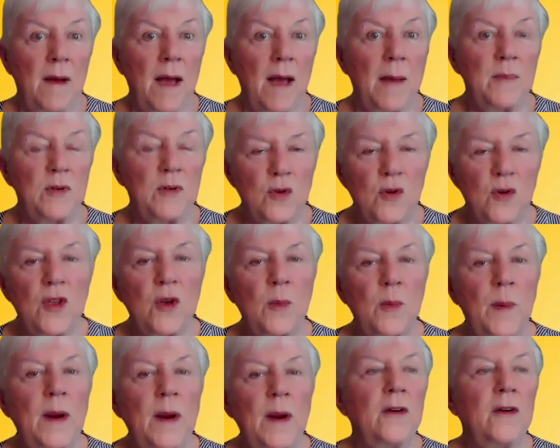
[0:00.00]
I'm sure
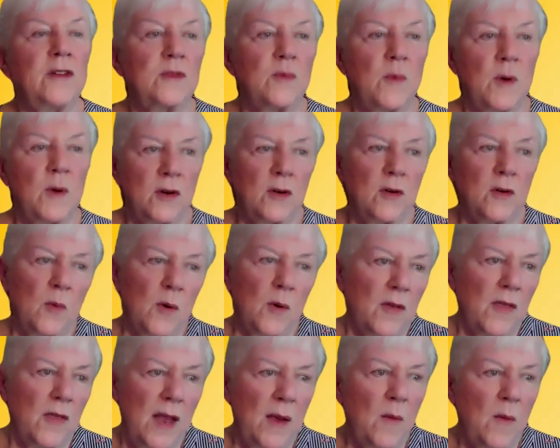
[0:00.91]
their parents wondered
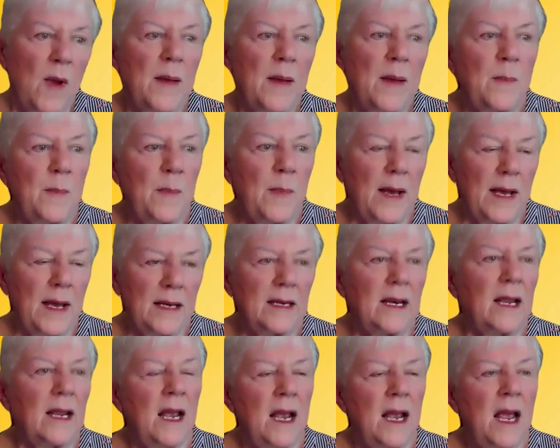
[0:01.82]
where they went,
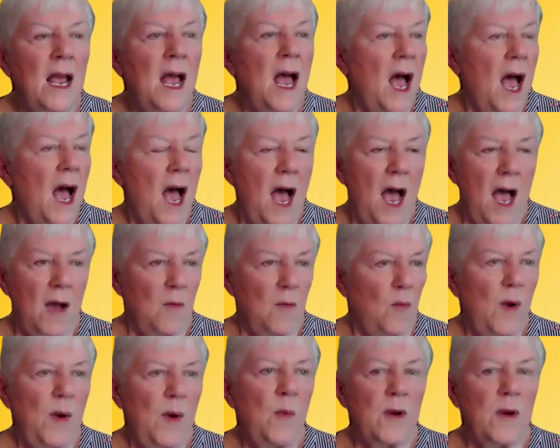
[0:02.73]
but
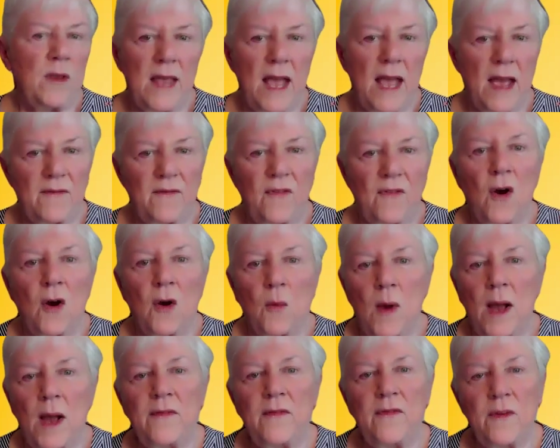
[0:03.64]
we weren't that far
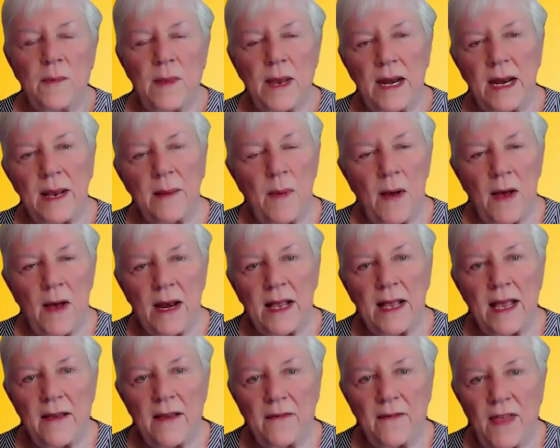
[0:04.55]
away from
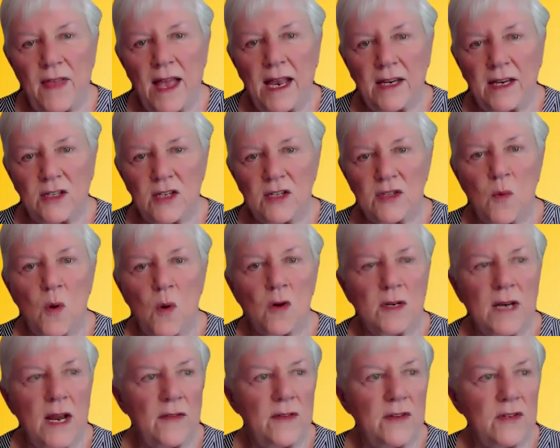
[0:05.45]
anybody. If they just
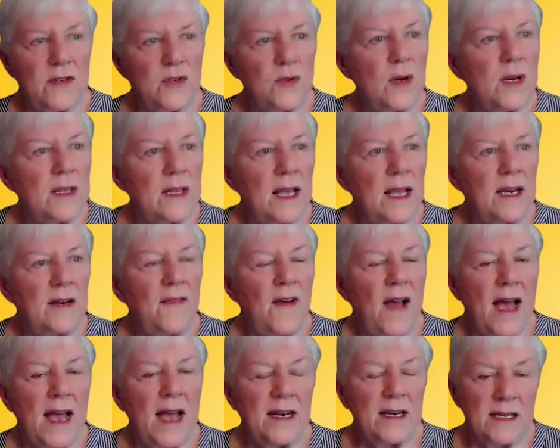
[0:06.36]
walked down the street, they'd
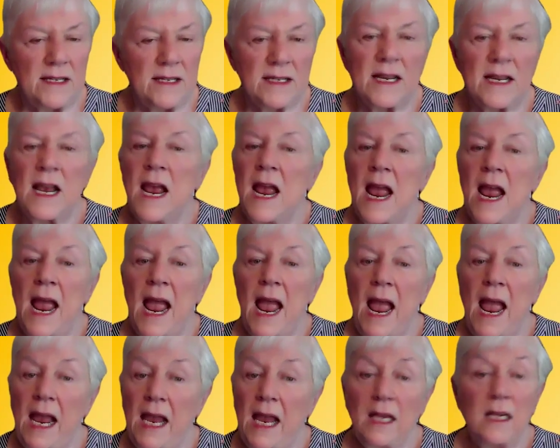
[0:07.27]
find us.
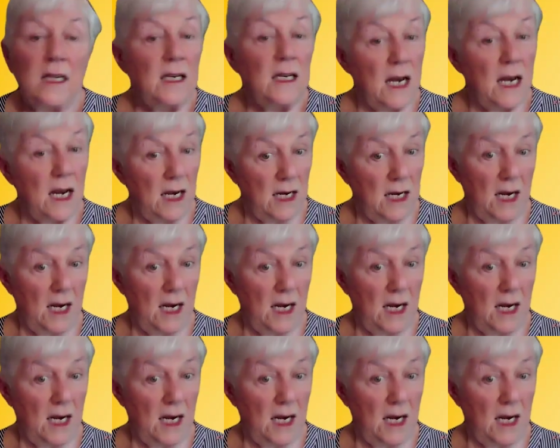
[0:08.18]
And